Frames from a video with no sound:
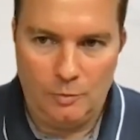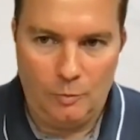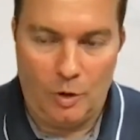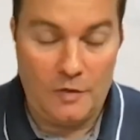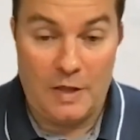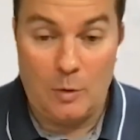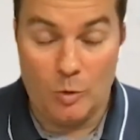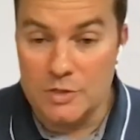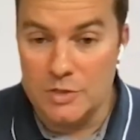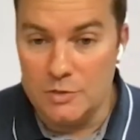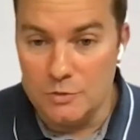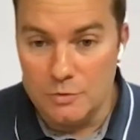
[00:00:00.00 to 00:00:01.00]
what they
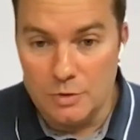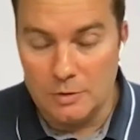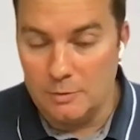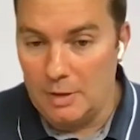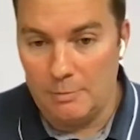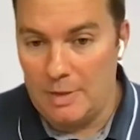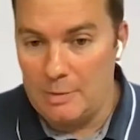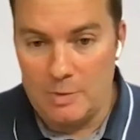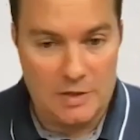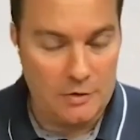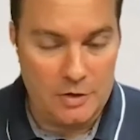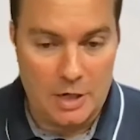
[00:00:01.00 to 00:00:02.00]
want to do, and
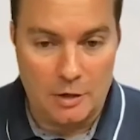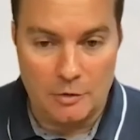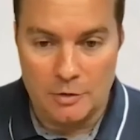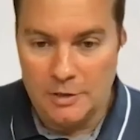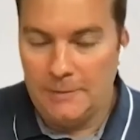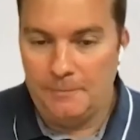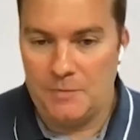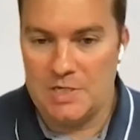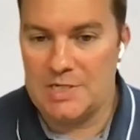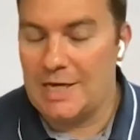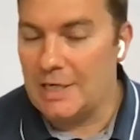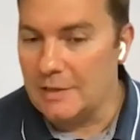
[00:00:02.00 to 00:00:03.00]
maybe they're now
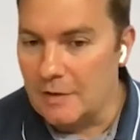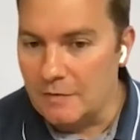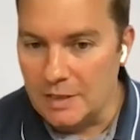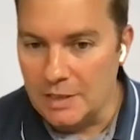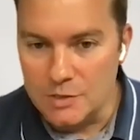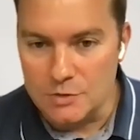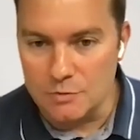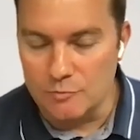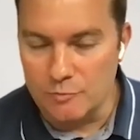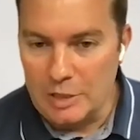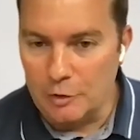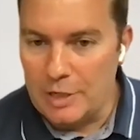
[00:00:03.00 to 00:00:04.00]
deciding that they need to
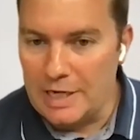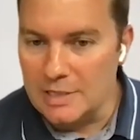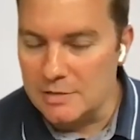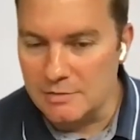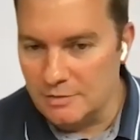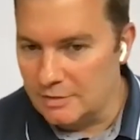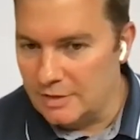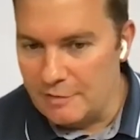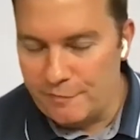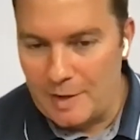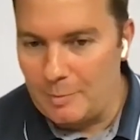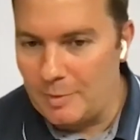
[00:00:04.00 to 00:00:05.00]
relocate
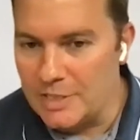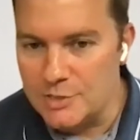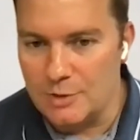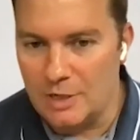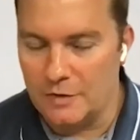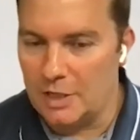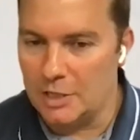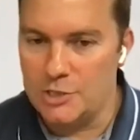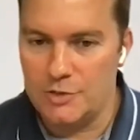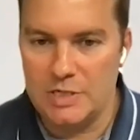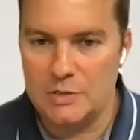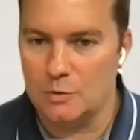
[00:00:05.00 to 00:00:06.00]
their families to other
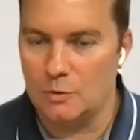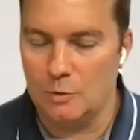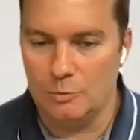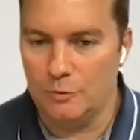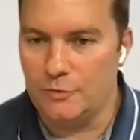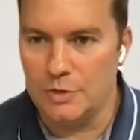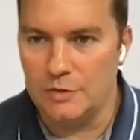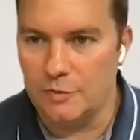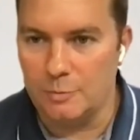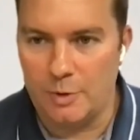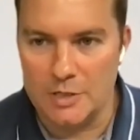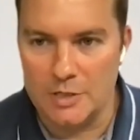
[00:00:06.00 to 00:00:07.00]
countries or move to
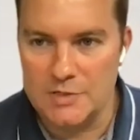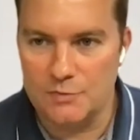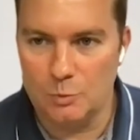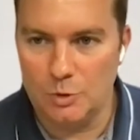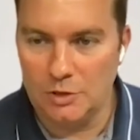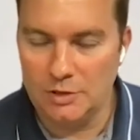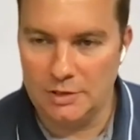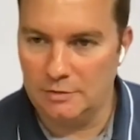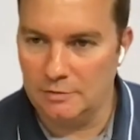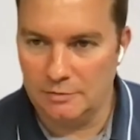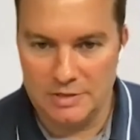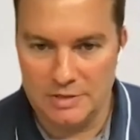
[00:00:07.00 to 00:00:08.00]
different parts of the world,
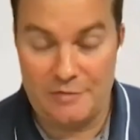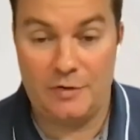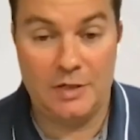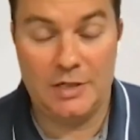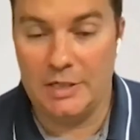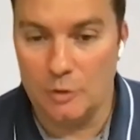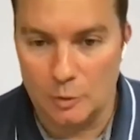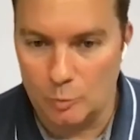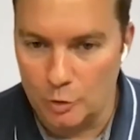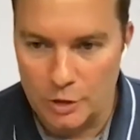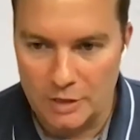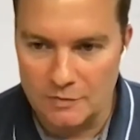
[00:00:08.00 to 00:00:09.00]
and definitely not
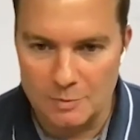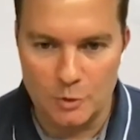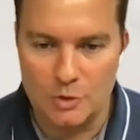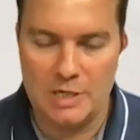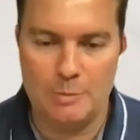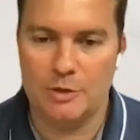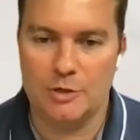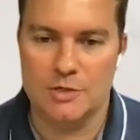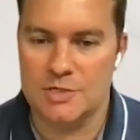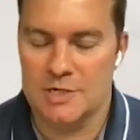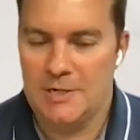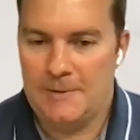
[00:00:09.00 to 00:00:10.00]
working remotely
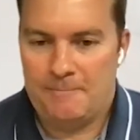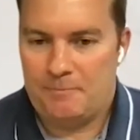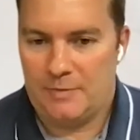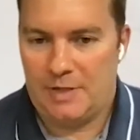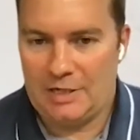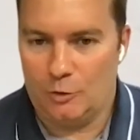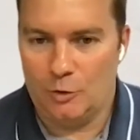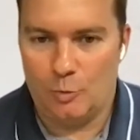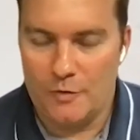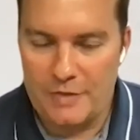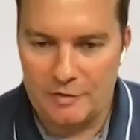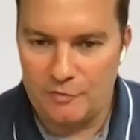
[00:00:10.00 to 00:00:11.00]
because I don't
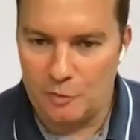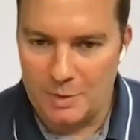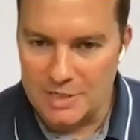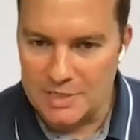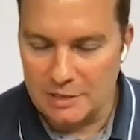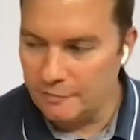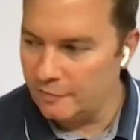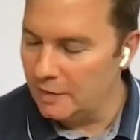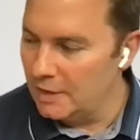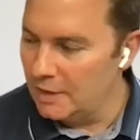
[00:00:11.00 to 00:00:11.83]
want that for myself.